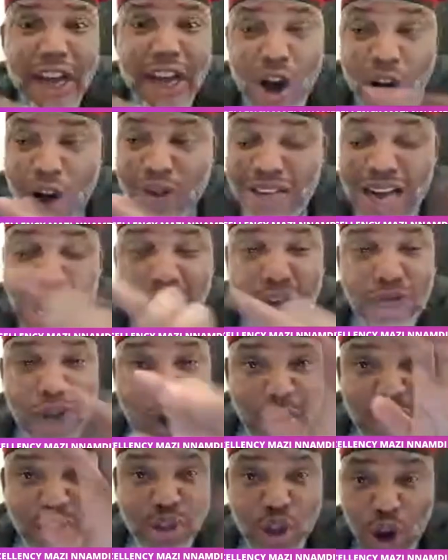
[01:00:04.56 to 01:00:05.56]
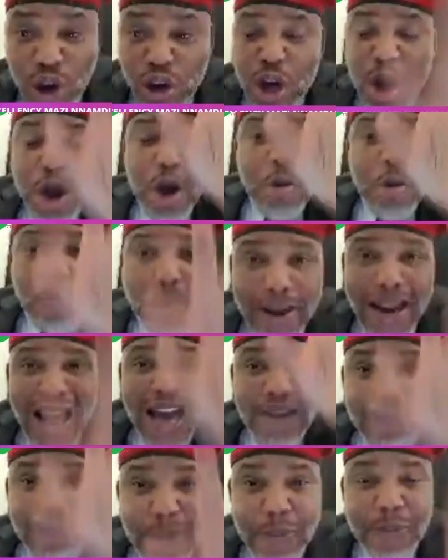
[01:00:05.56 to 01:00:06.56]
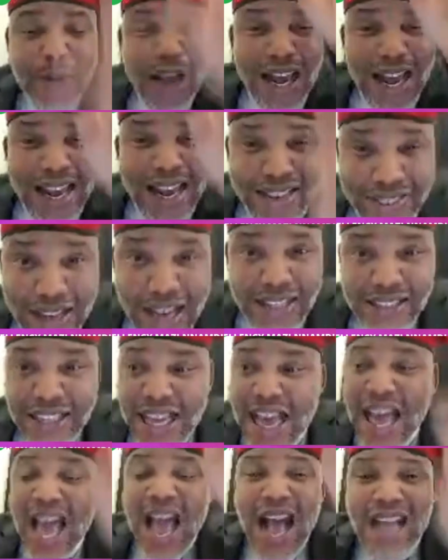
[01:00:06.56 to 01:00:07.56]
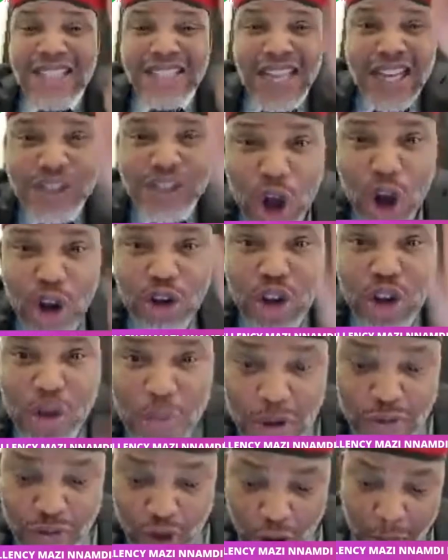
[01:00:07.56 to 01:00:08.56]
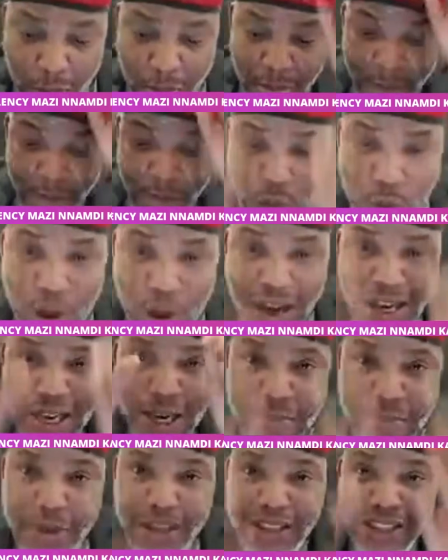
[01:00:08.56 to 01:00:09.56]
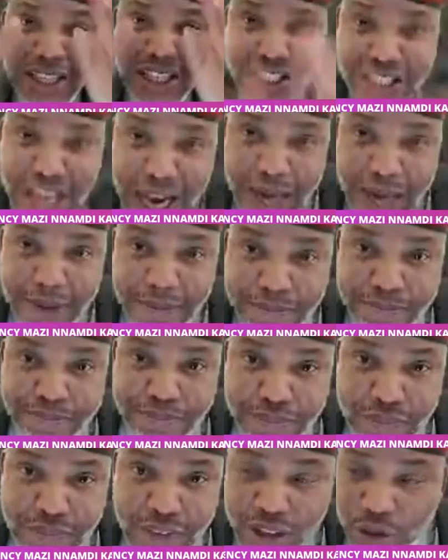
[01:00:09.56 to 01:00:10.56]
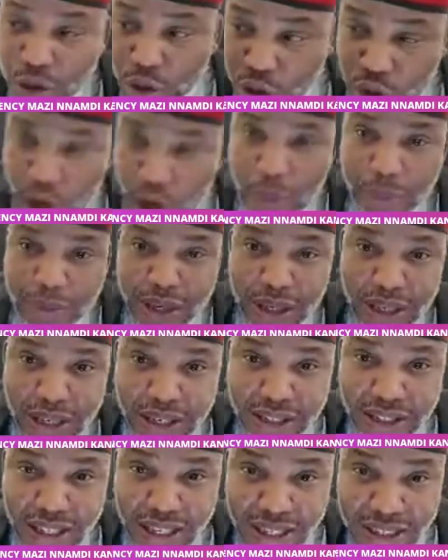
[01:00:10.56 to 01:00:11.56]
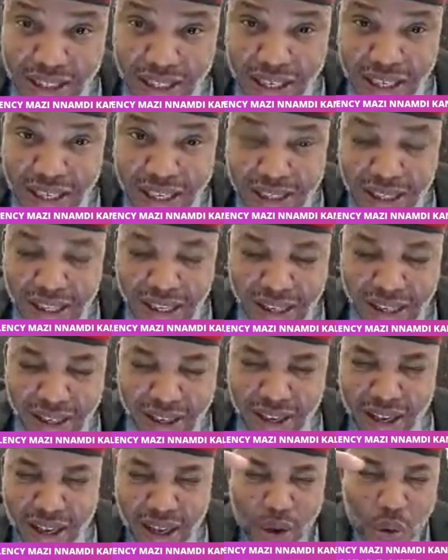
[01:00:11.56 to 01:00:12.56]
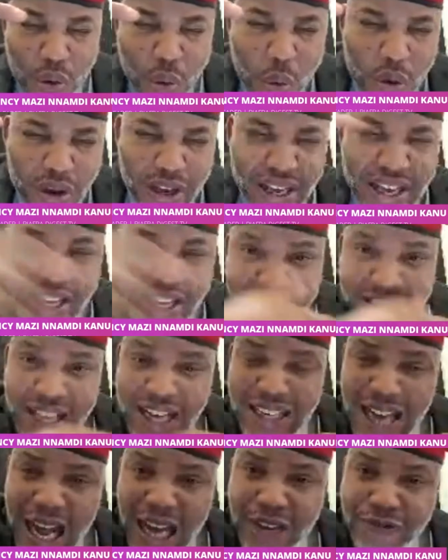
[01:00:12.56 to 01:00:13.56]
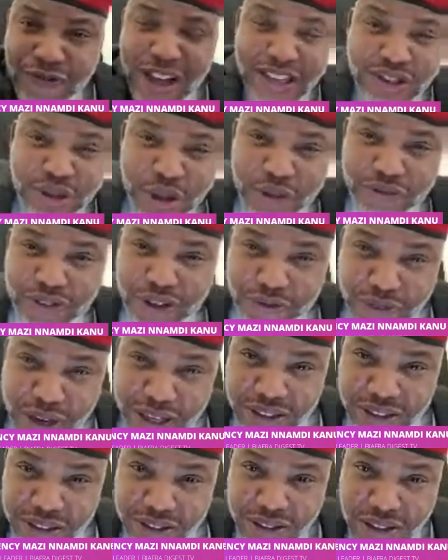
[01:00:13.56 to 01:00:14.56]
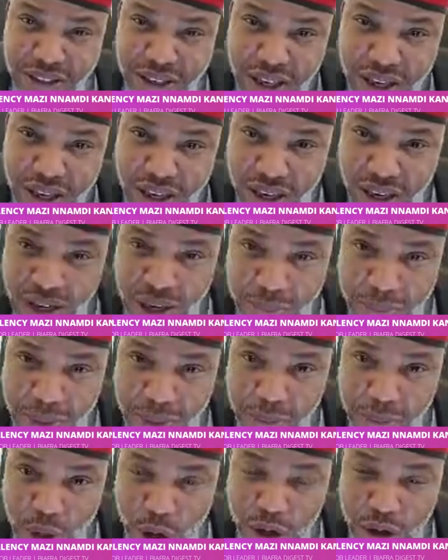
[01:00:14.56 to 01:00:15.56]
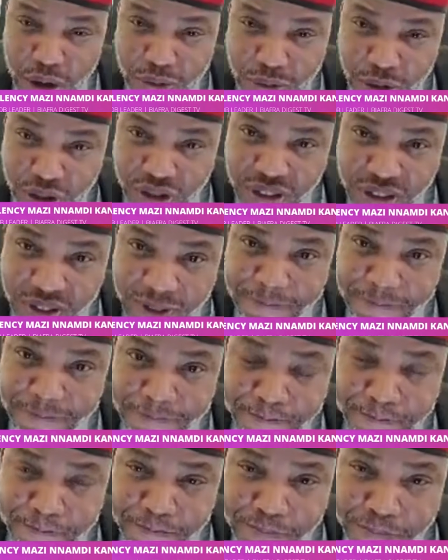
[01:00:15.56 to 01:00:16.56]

what they have always done. Black people are like that. As I told you before, when the British came to stop the eastern advance of the French colonial forces